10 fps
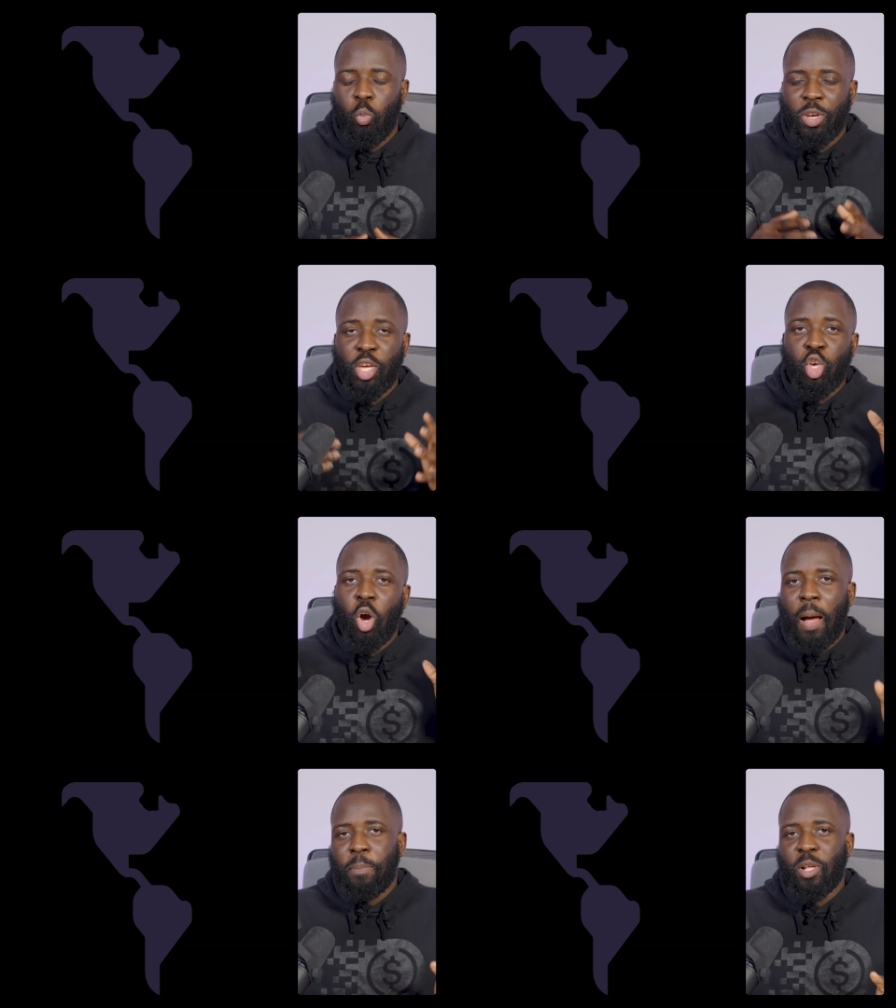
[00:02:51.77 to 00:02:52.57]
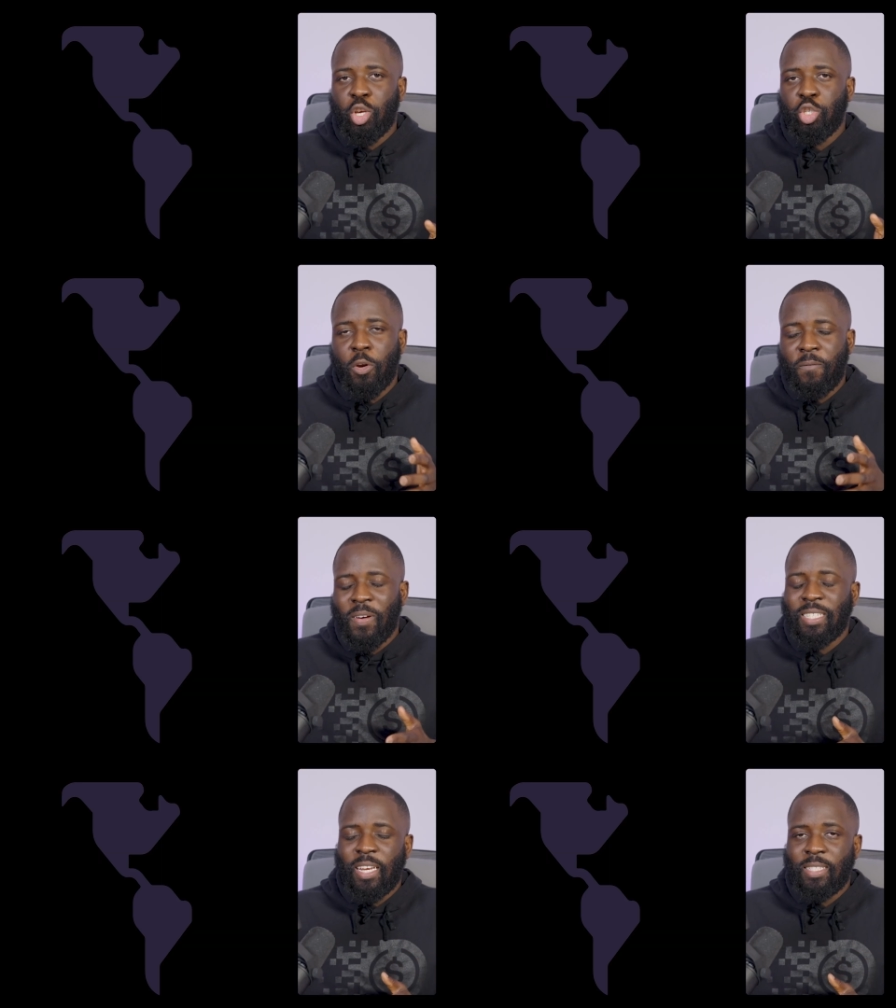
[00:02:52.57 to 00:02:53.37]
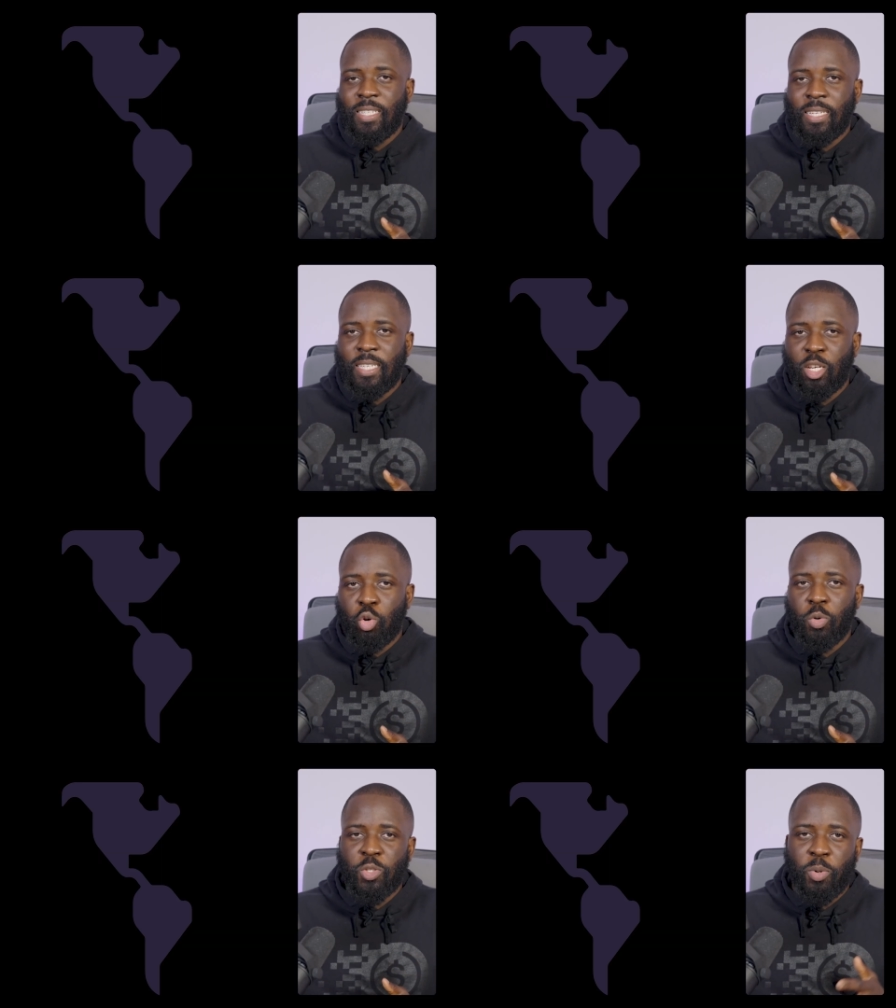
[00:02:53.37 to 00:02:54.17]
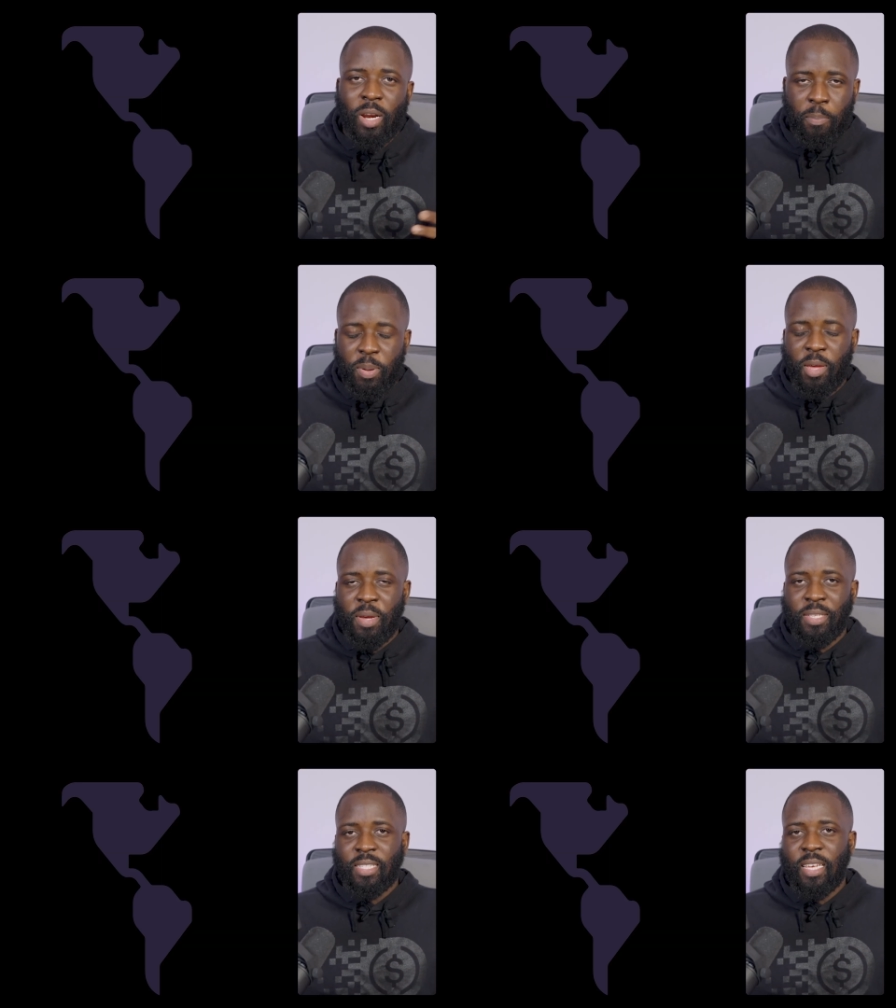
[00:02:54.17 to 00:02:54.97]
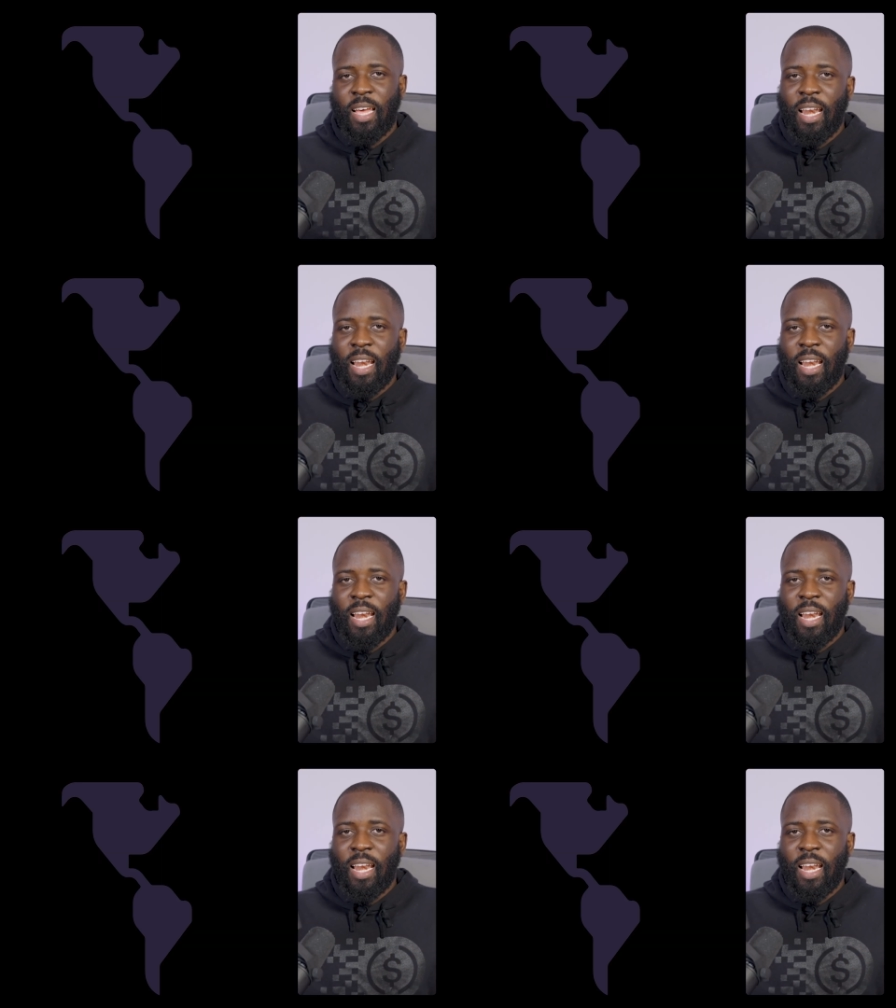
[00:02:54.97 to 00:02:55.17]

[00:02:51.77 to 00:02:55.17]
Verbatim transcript: within your application facilitating cross-border payments.